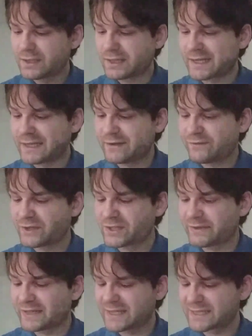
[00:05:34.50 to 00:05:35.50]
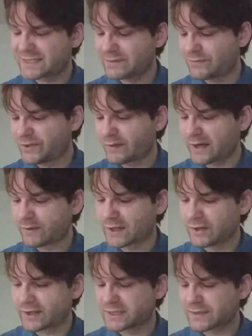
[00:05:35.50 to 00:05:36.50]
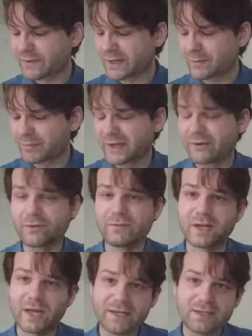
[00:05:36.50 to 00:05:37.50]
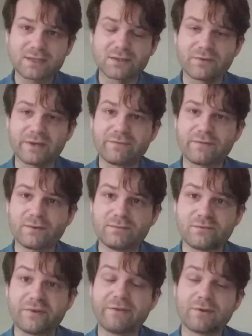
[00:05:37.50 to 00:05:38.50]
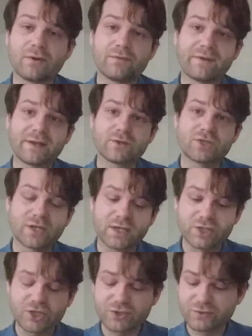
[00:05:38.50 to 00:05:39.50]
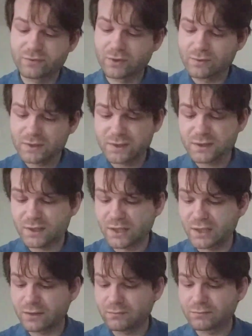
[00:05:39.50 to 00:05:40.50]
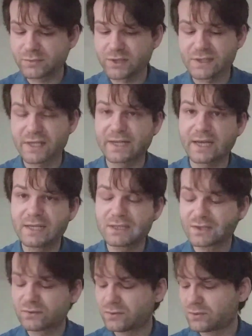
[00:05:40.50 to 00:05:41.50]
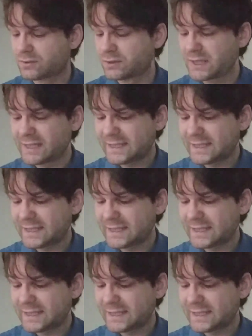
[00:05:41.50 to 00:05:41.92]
And if you're doing this, you might want to look at something like Player of Light to re-roll failed charge rolls, just in case, or